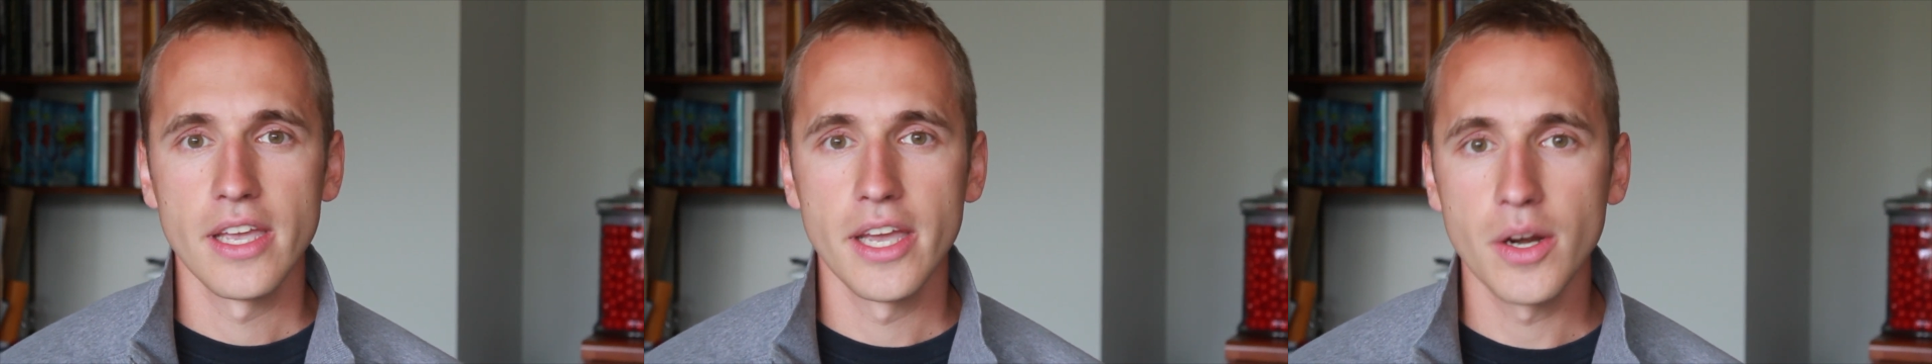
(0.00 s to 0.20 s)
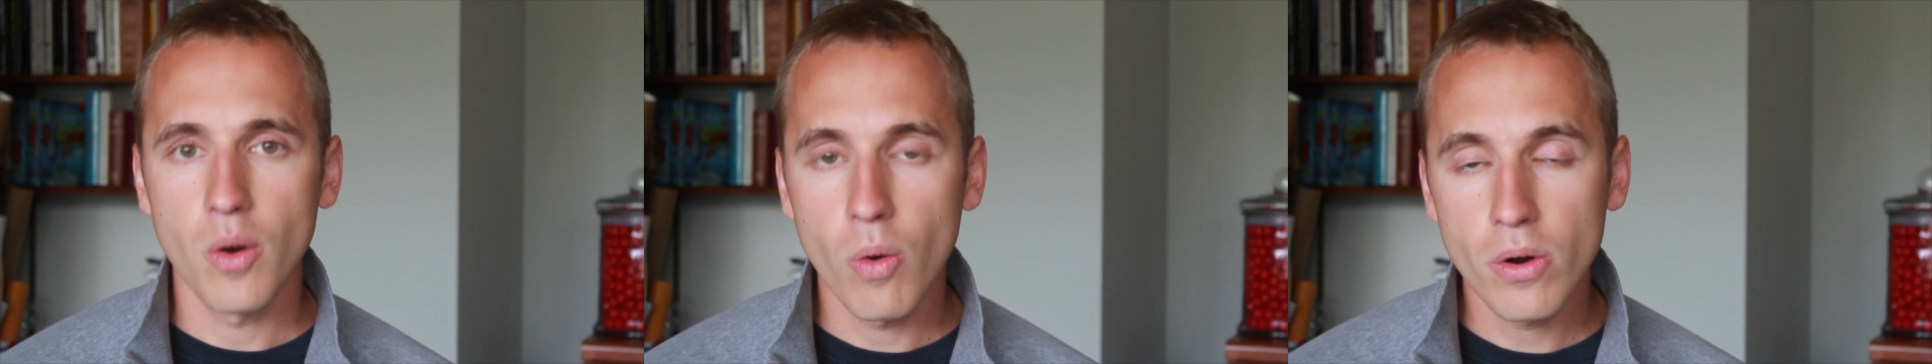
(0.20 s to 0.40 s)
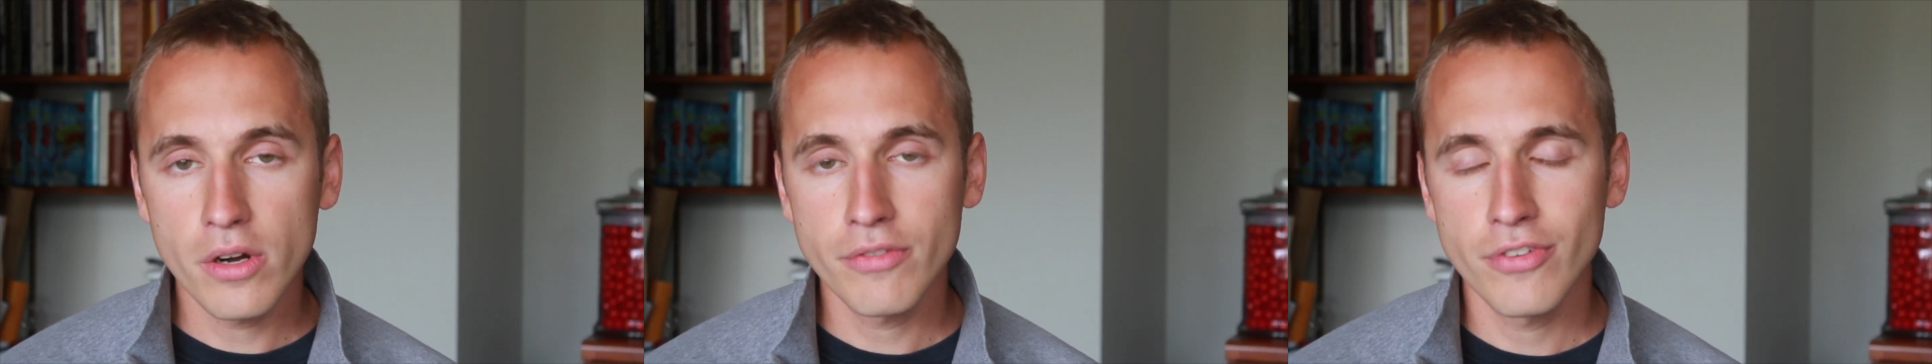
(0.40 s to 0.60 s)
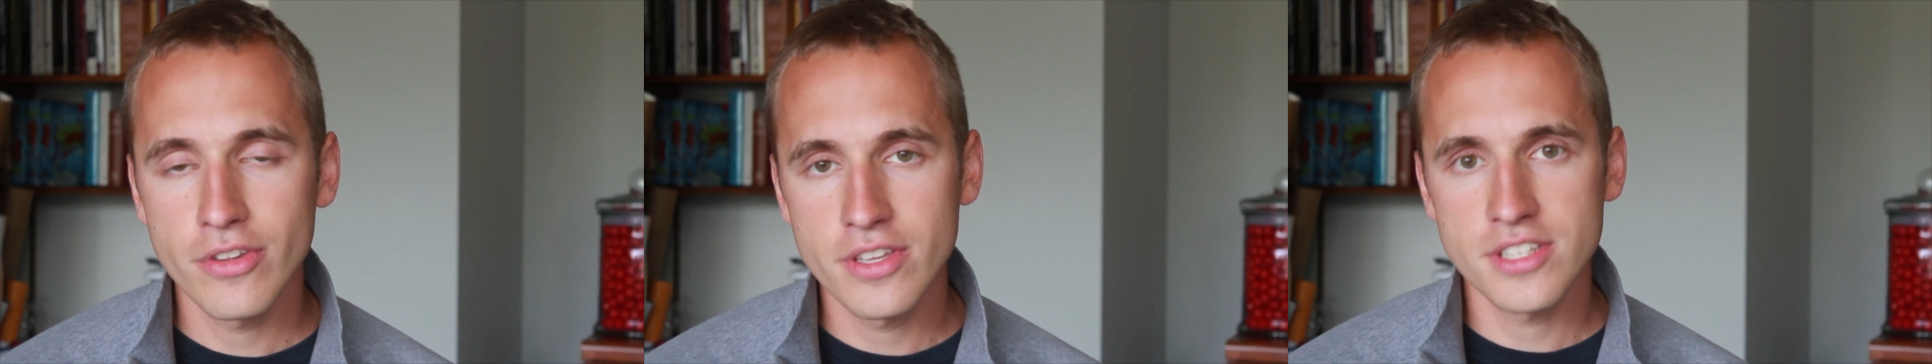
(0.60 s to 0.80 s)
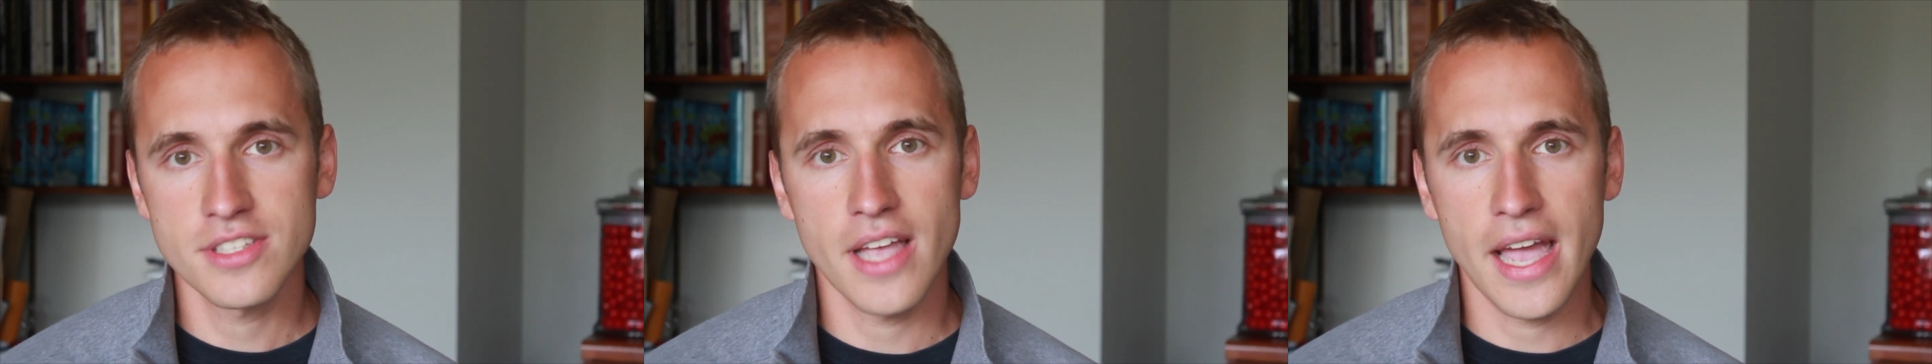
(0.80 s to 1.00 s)
In order
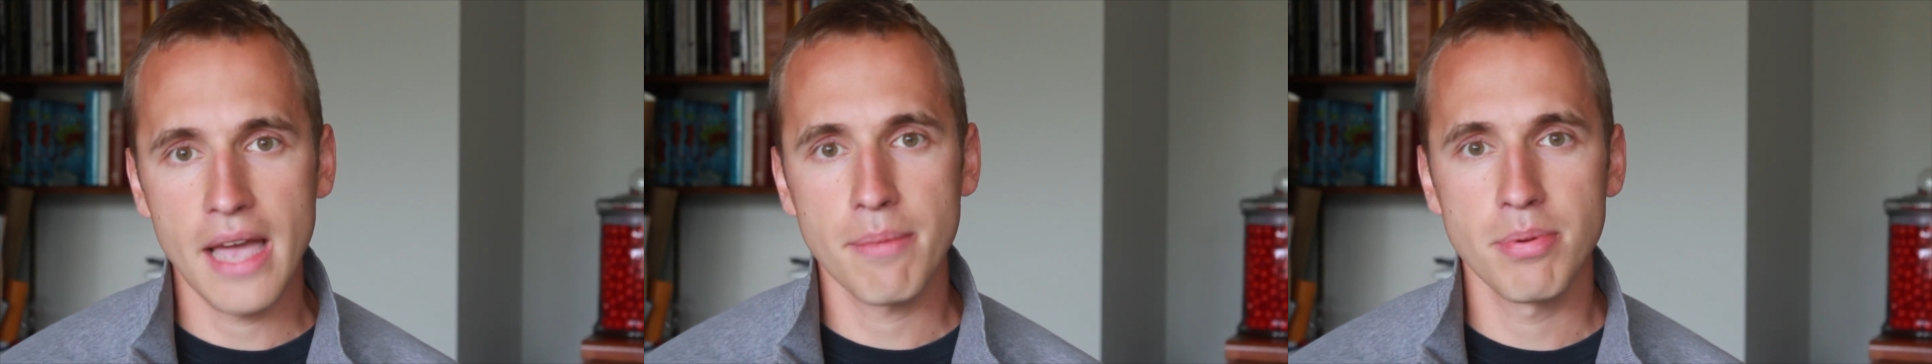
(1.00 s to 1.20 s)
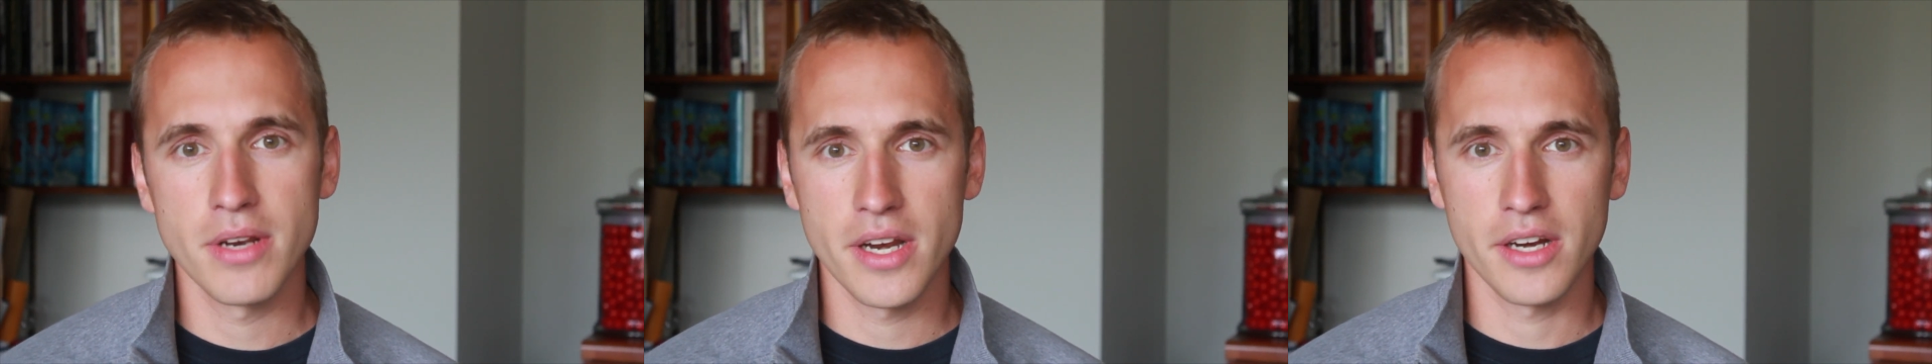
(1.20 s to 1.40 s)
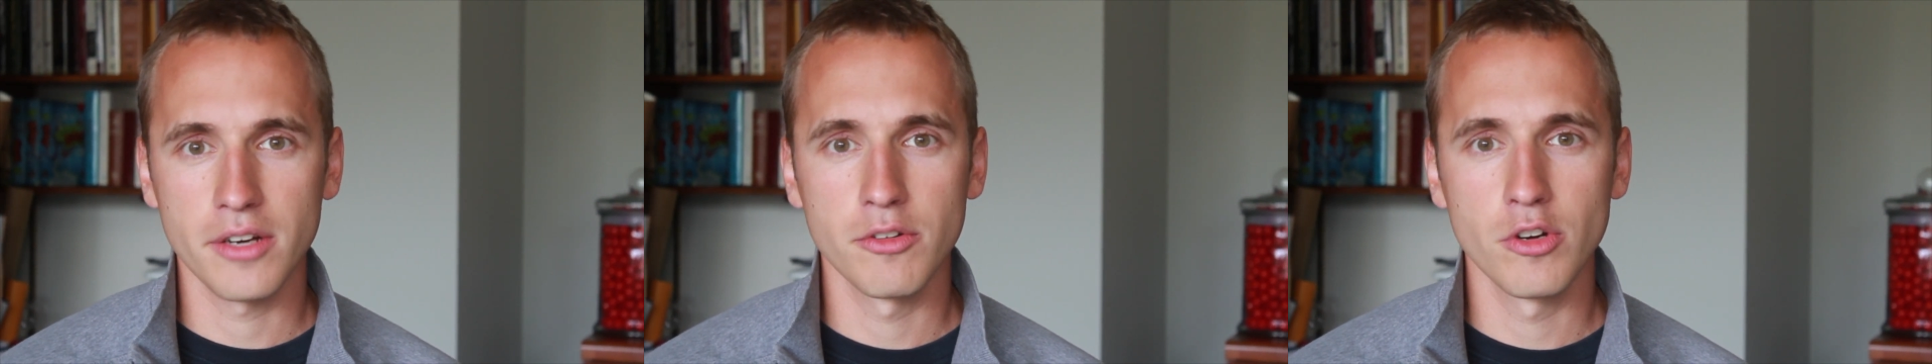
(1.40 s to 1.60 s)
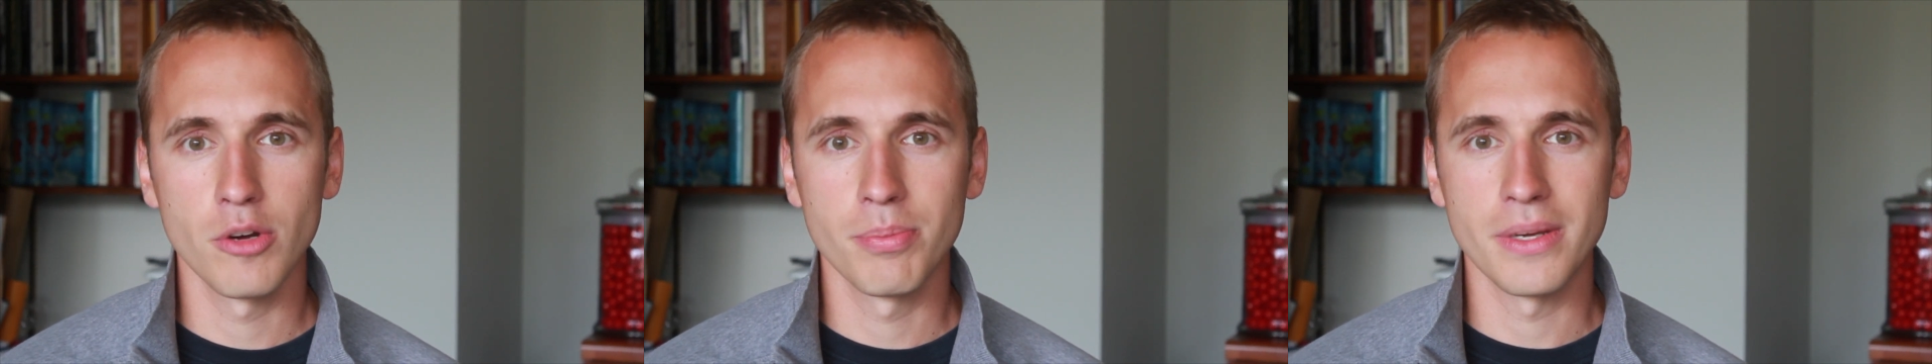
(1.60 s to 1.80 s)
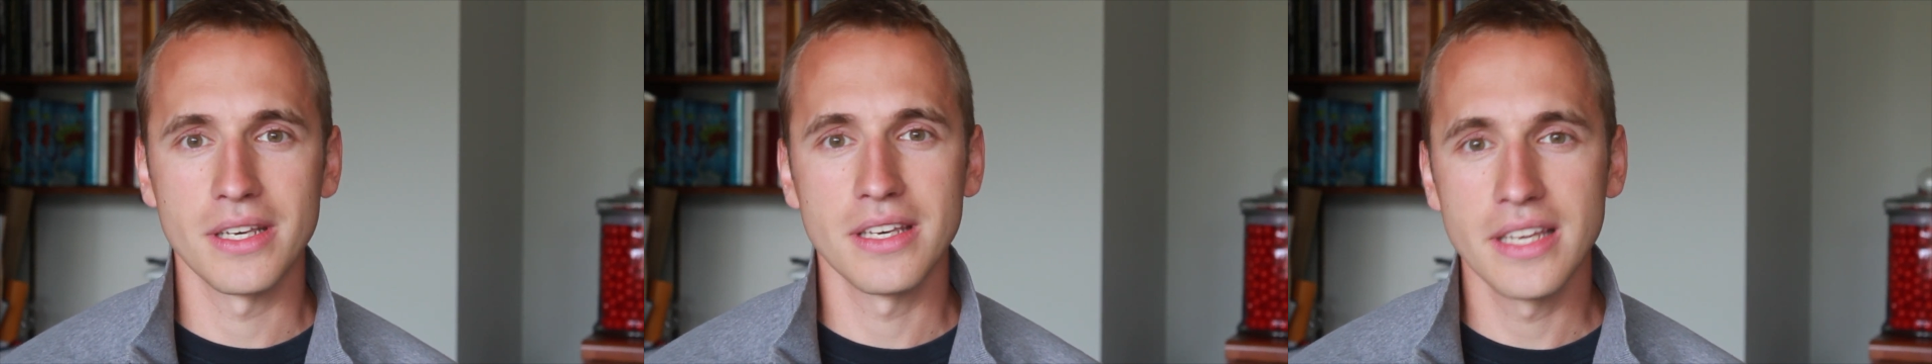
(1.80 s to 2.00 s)
for this to happen in a
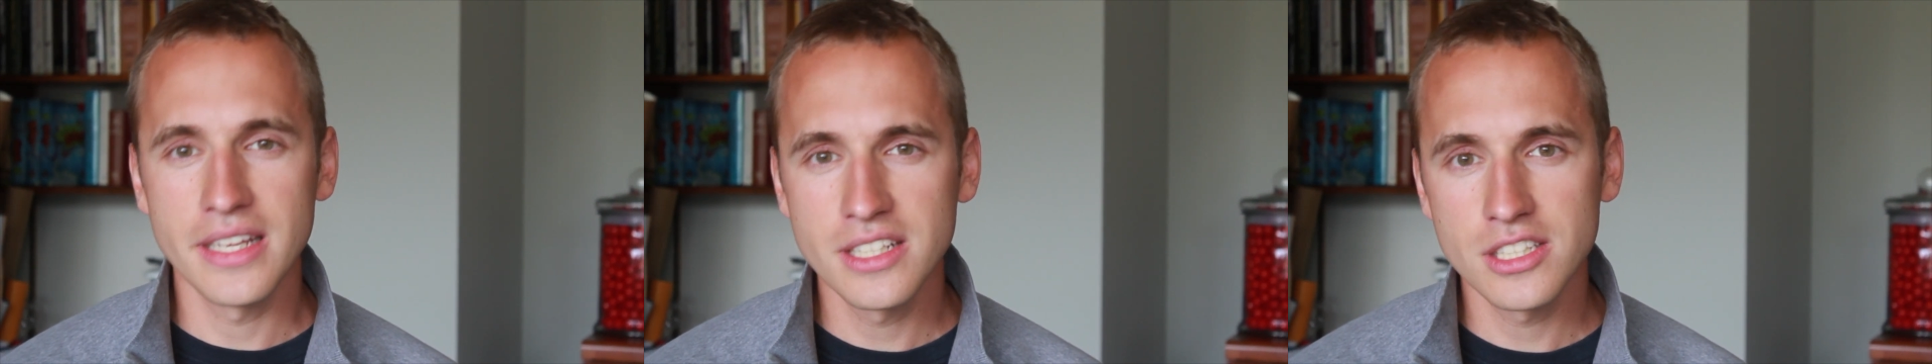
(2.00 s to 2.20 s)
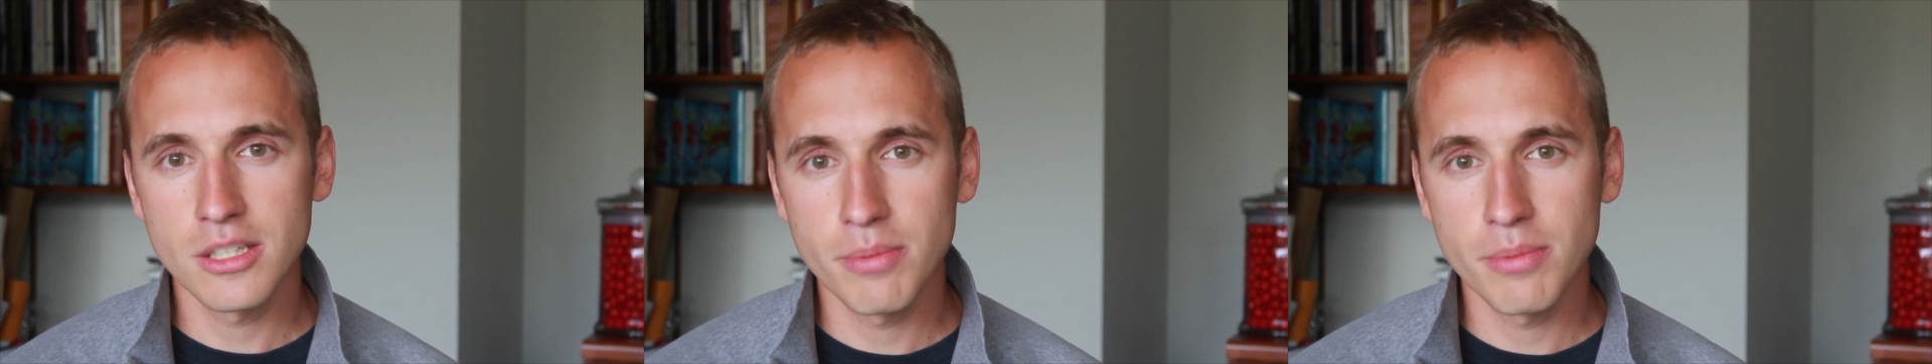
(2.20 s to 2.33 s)
group, it needs